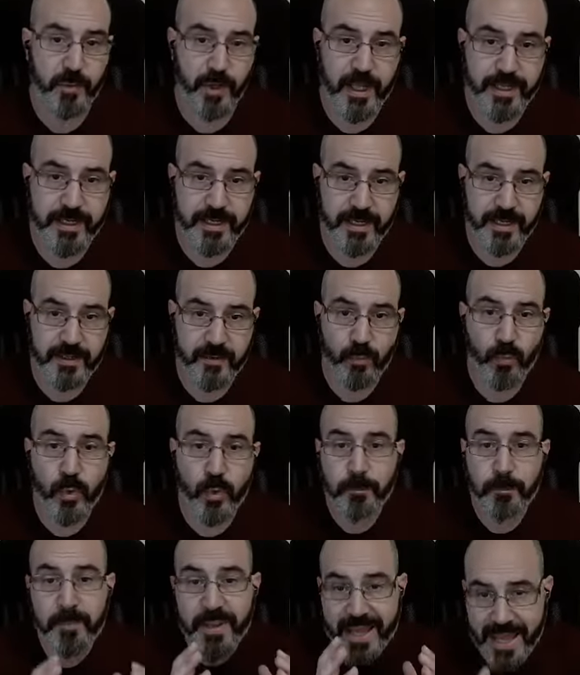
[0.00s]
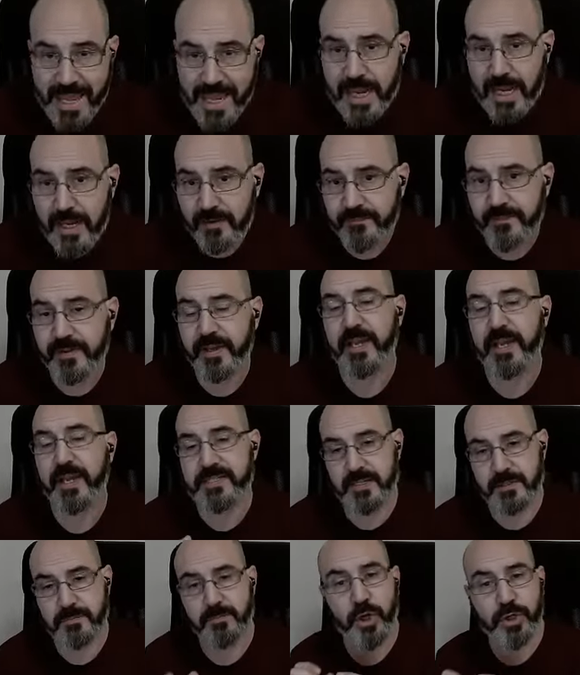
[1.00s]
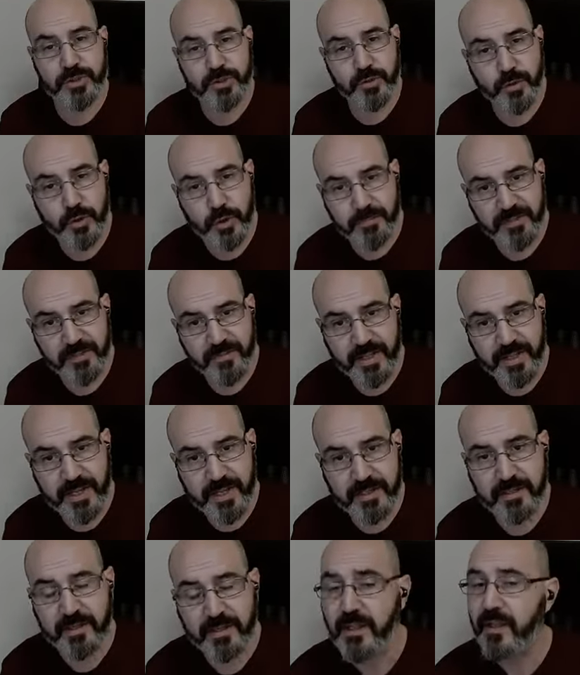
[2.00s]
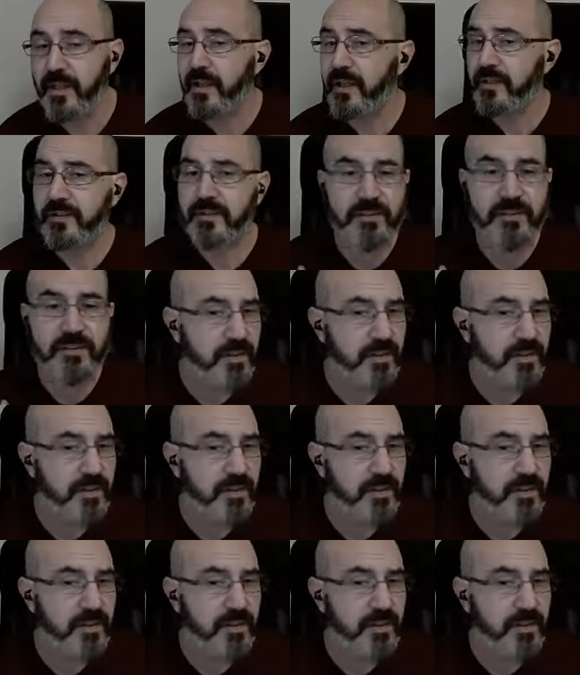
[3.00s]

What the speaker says: plugin will behave as a smart thermostat. the